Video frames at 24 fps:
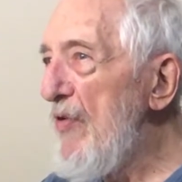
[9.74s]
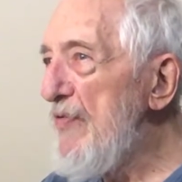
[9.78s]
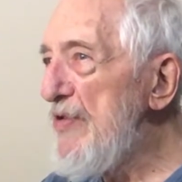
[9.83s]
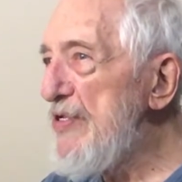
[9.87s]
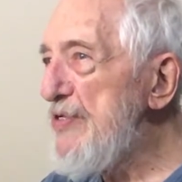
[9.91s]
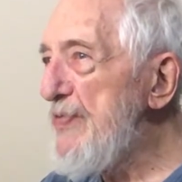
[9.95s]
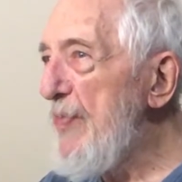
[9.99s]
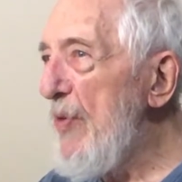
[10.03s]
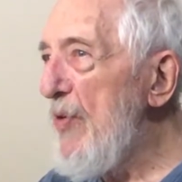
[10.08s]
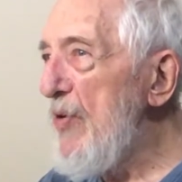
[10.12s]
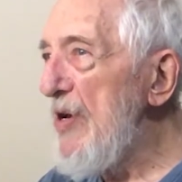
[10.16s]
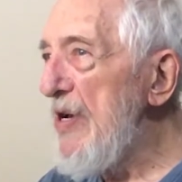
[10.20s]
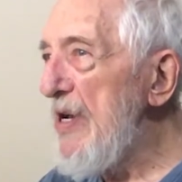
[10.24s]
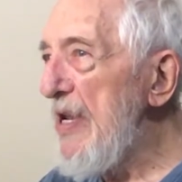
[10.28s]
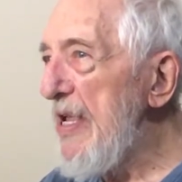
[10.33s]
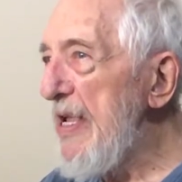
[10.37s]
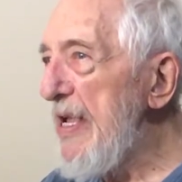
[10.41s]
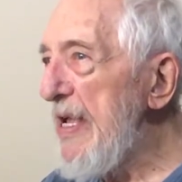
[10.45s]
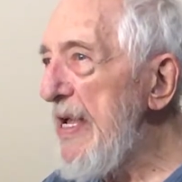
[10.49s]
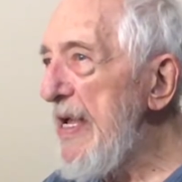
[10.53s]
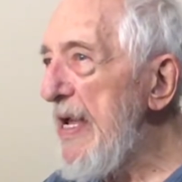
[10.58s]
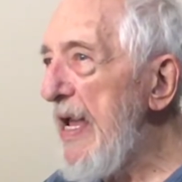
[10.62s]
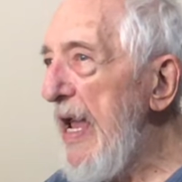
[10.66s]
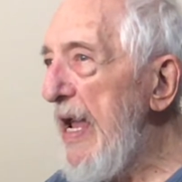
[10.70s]
Was born
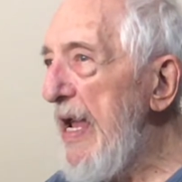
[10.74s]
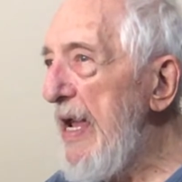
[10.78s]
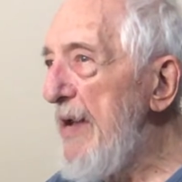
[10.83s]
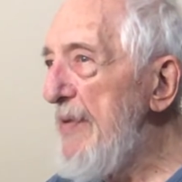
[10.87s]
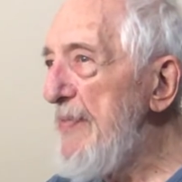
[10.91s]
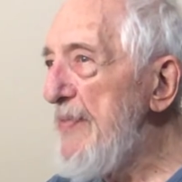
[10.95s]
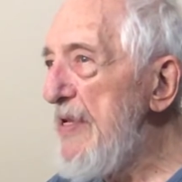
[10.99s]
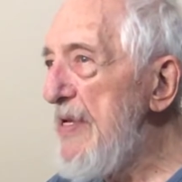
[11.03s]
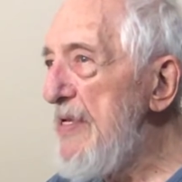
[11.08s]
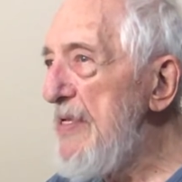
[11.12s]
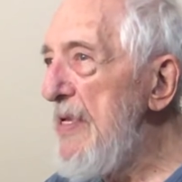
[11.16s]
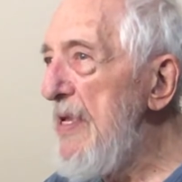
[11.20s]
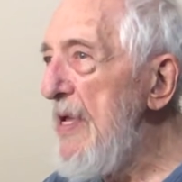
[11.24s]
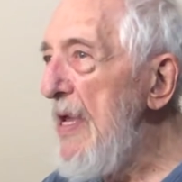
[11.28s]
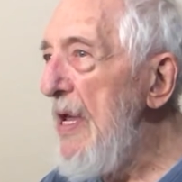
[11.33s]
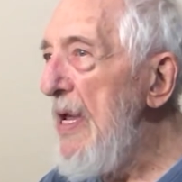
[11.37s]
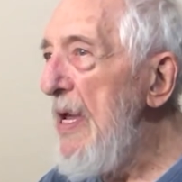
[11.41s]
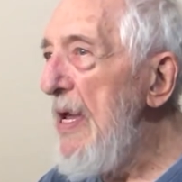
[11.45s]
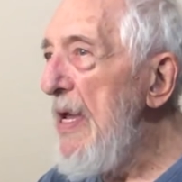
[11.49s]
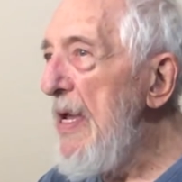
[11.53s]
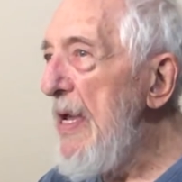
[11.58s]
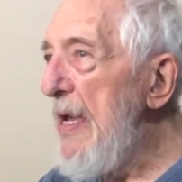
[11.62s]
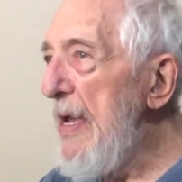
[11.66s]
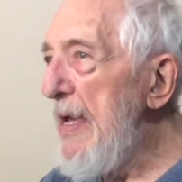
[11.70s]
in Camden
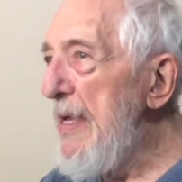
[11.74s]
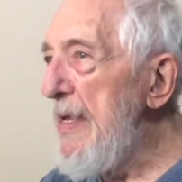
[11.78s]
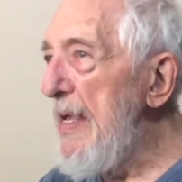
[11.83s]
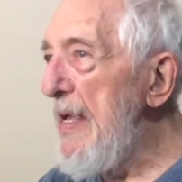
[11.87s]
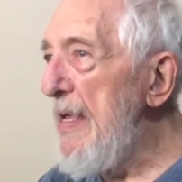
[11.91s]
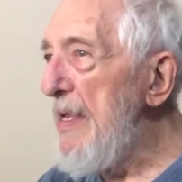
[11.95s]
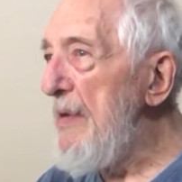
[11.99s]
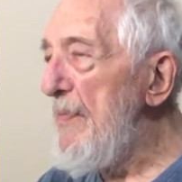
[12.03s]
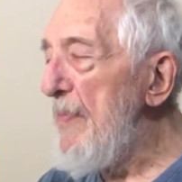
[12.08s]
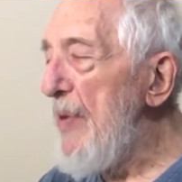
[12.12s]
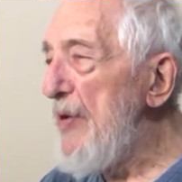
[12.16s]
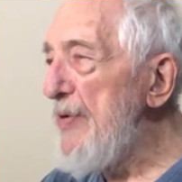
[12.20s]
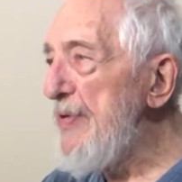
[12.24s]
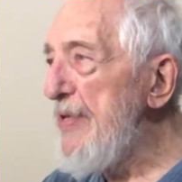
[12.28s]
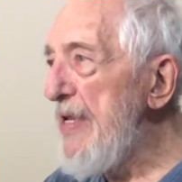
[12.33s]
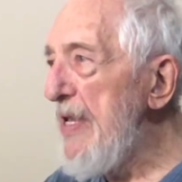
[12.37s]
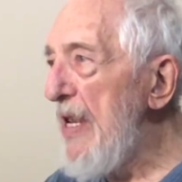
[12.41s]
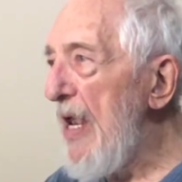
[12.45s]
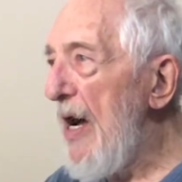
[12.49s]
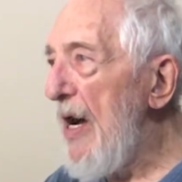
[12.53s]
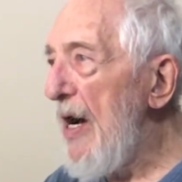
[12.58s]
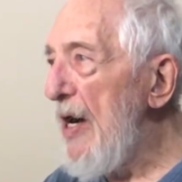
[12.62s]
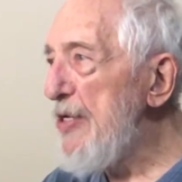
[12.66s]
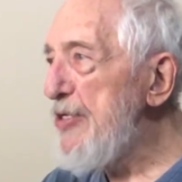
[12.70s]
in a
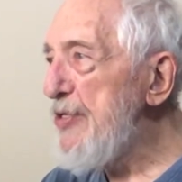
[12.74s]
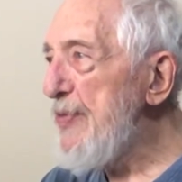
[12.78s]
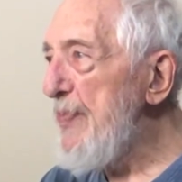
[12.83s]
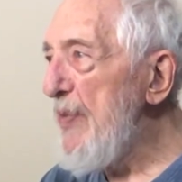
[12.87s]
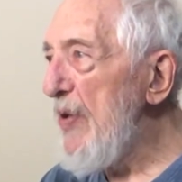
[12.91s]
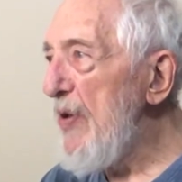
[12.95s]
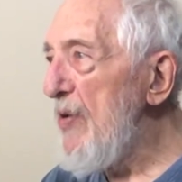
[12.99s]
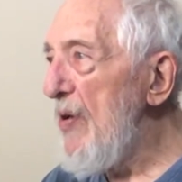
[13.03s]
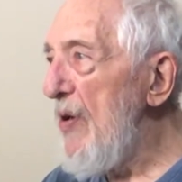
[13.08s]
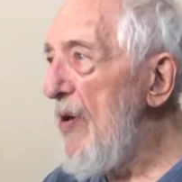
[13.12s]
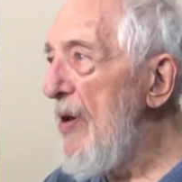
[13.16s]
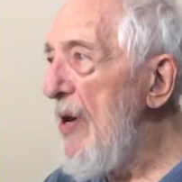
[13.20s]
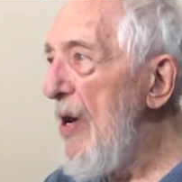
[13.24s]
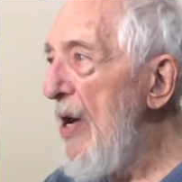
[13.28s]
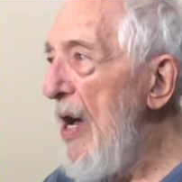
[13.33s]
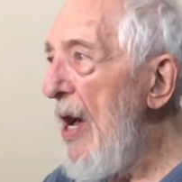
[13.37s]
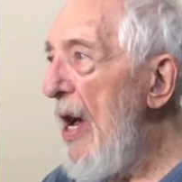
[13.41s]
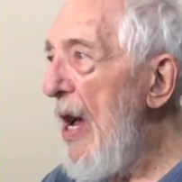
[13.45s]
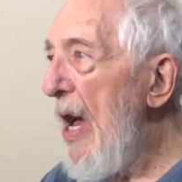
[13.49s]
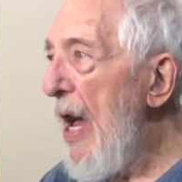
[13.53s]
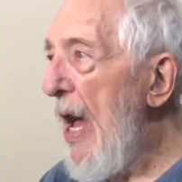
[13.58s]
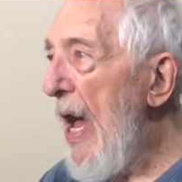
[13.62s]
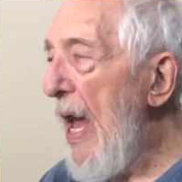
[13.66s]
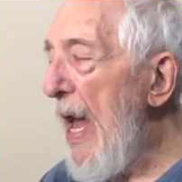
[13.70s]
birthing hospital,
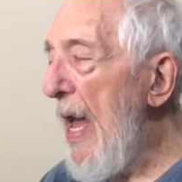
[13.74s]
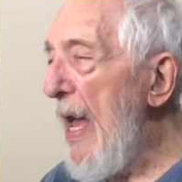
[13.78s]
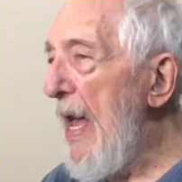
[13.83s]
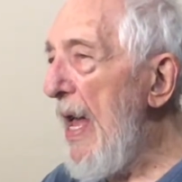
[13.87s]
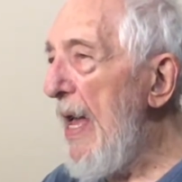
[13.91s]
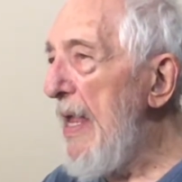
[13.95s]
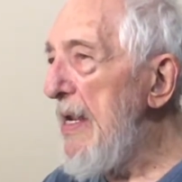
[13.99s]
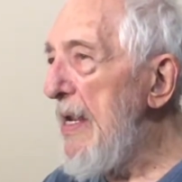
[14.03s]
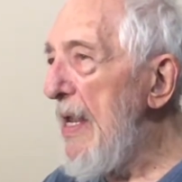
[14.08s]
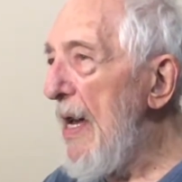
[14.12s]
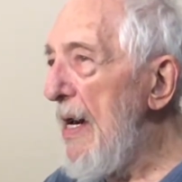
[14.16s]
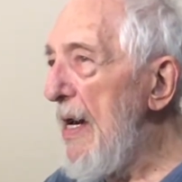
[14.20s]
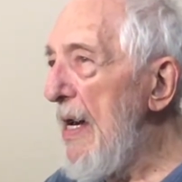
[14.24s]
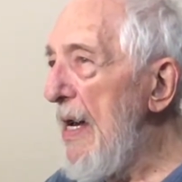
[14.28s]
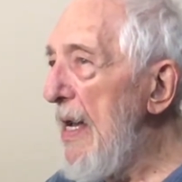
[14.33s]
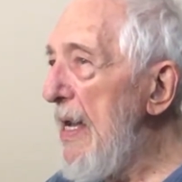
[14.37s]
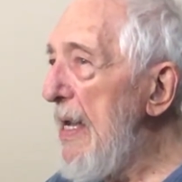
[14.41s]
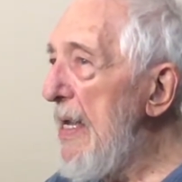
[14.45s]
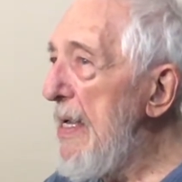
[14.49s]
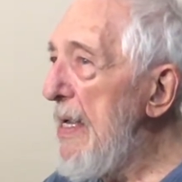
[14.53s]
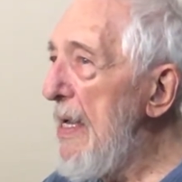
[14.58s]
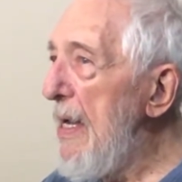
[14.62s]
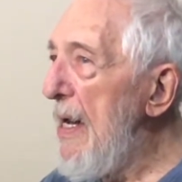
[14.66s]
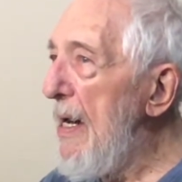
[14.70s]
and
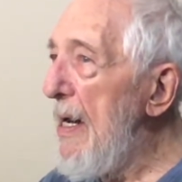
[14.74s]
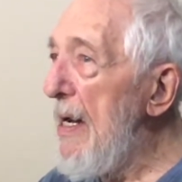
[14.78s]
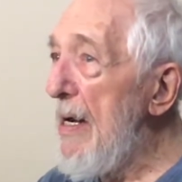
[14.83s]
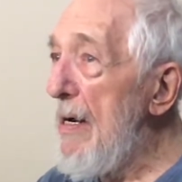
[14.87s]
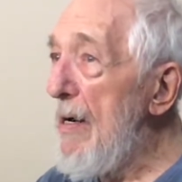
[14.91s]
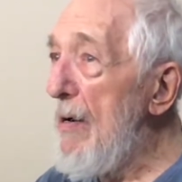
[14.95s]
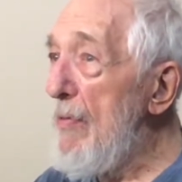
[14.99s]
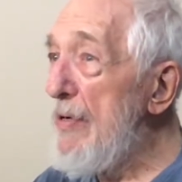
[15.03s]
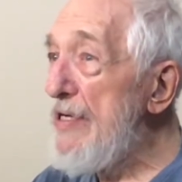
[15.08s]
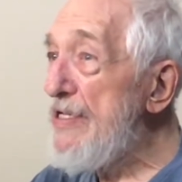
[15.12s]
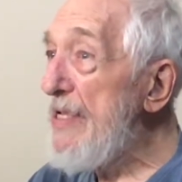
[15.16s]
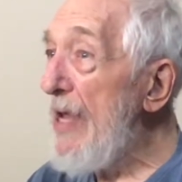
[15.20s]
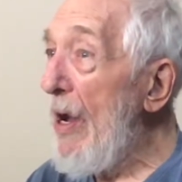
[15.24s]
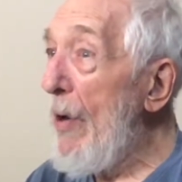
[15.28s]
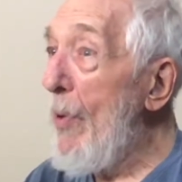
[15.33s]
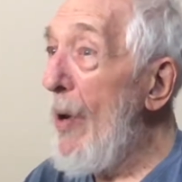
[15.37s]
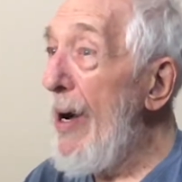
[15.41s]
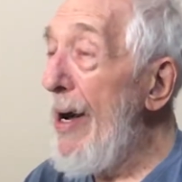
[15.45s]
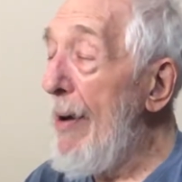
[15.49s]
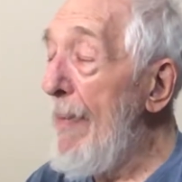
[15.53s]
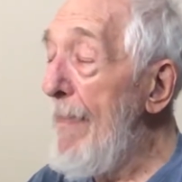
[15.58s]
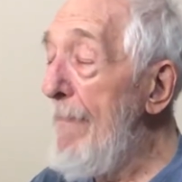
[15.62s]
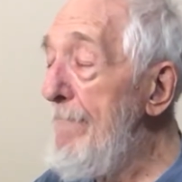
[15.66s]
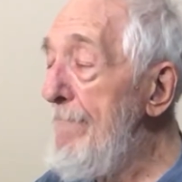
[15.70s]
I was not
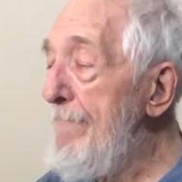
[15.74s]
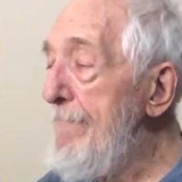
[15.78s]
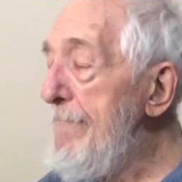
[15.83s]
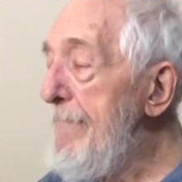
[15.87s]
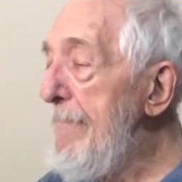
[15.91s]
well.